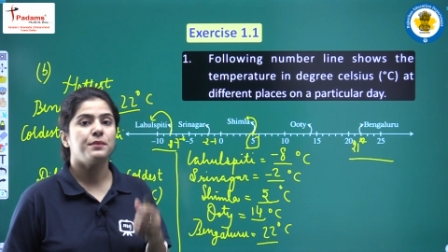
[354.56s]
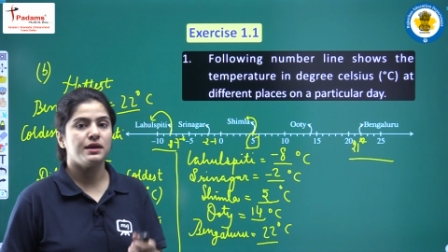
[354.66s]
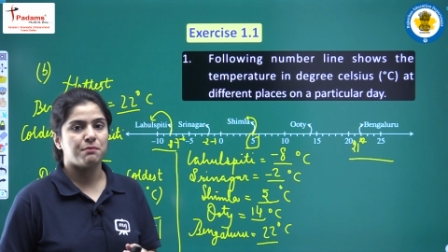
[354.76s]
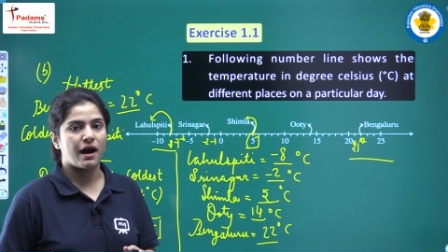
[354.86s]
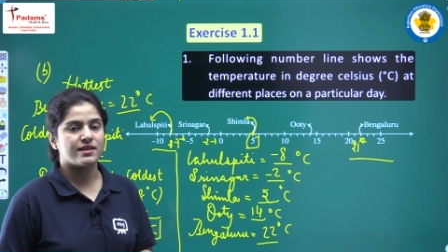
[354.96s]

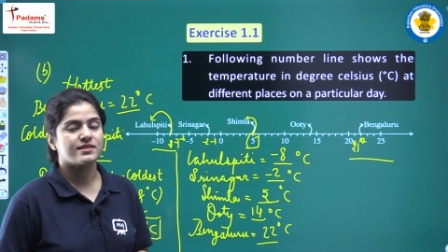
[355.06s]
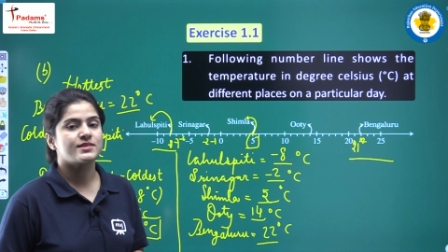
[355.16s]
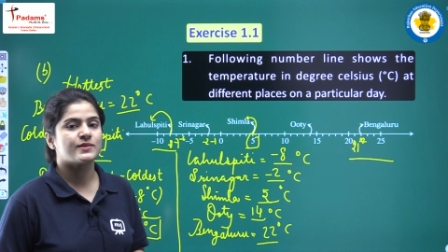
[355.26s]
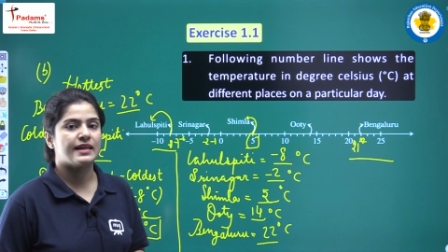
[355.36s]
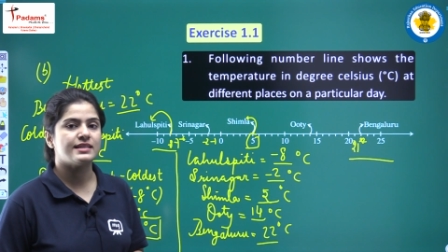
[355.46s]
B part.
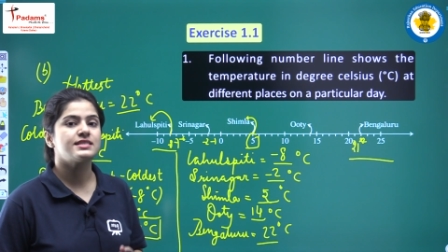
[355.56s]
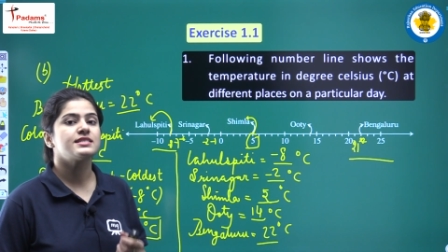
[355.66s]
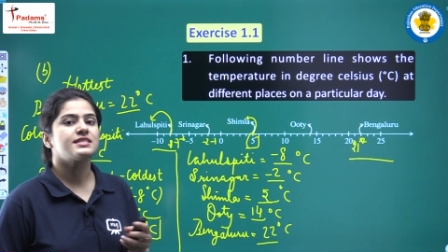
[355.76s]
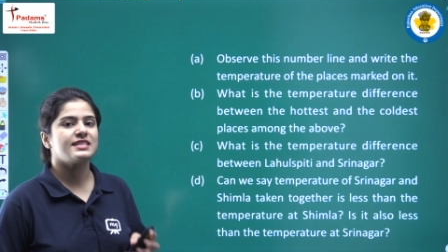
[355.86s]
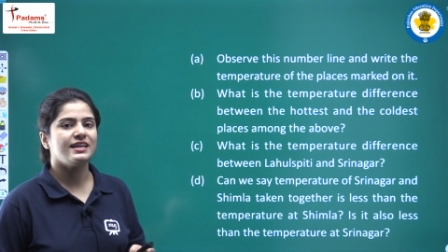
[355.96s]
So, let us
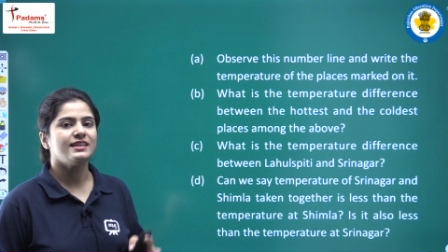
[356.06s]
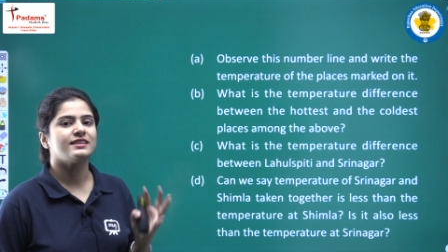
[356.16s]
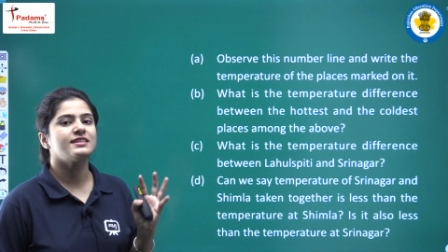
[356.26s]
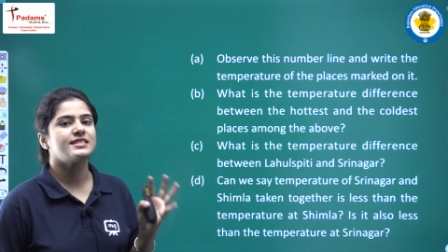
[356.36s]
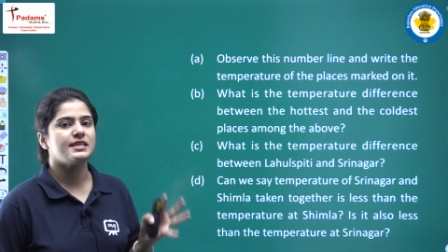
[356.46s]
see
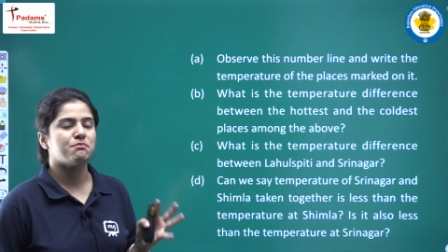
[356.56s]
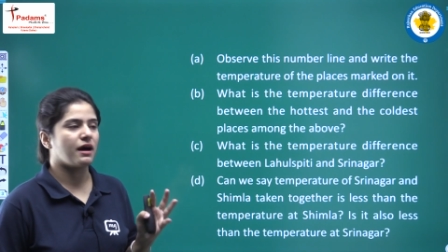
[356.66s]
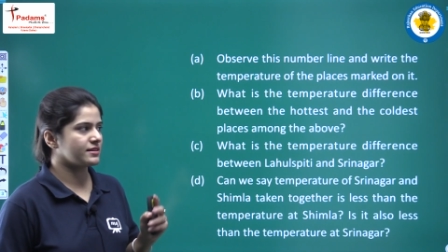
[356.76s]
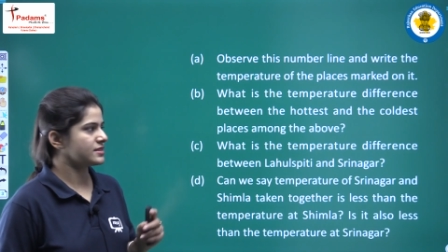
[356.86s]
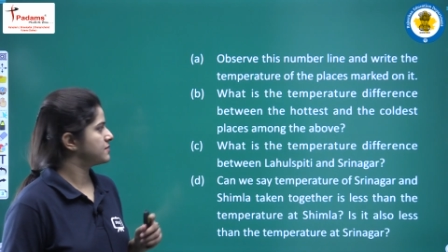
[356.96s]
the C
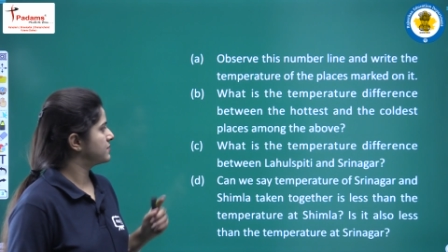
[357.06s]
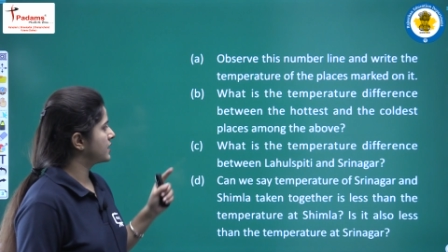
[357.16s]
part.